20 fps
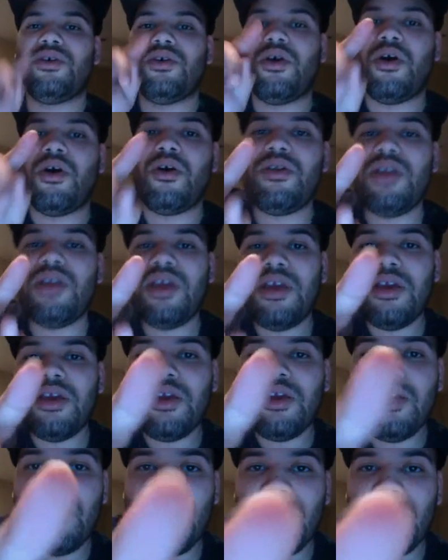Only
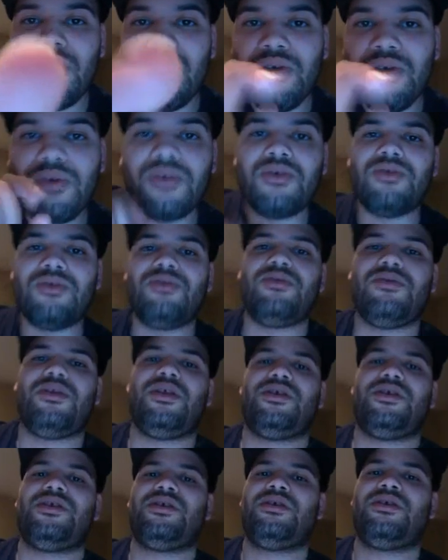you could do
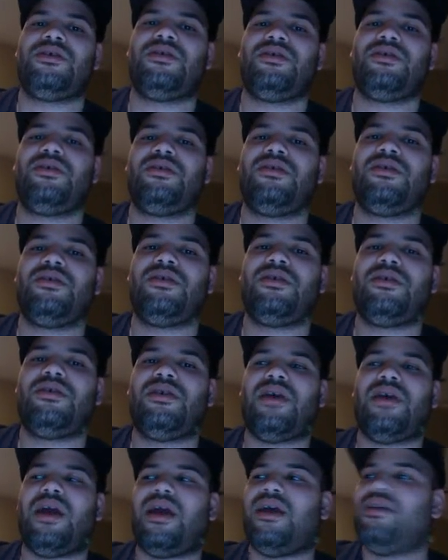this.
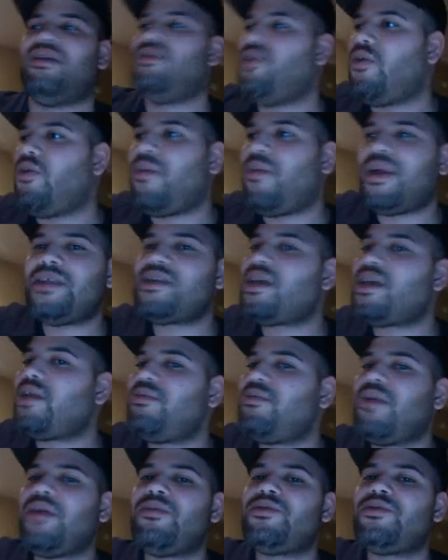Nobody's going to
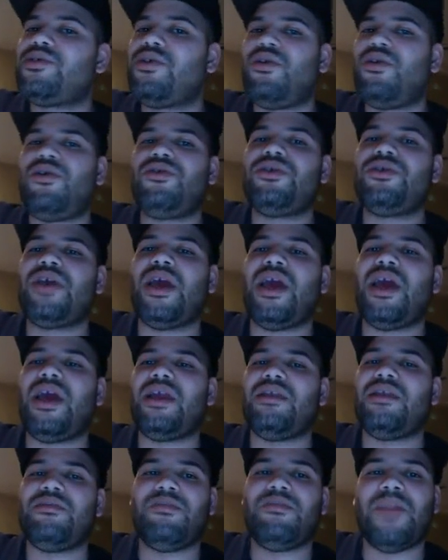be able to hold your
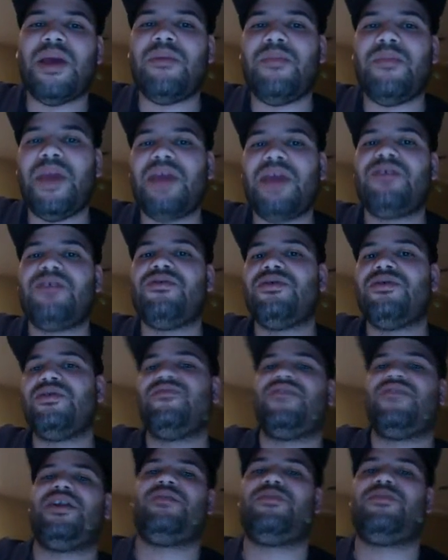hand and, and make you a
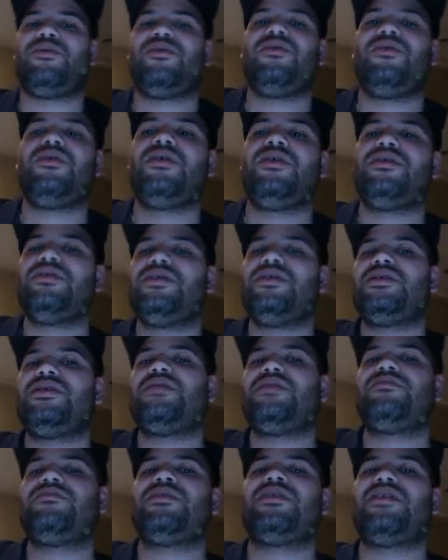developer. This is
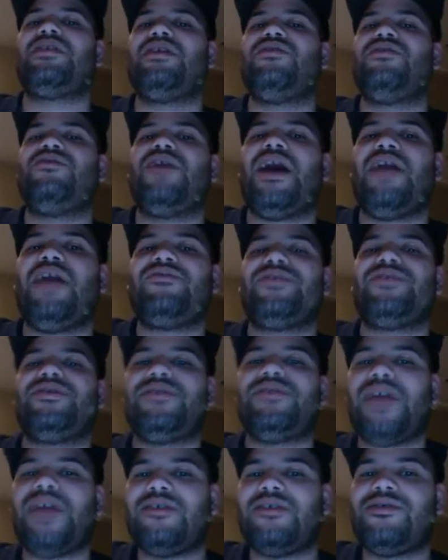something that you have to
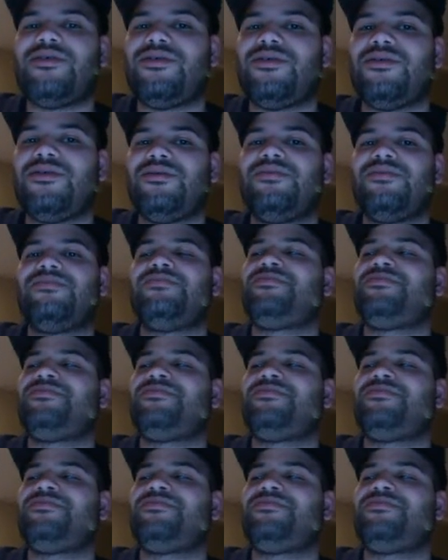like to do.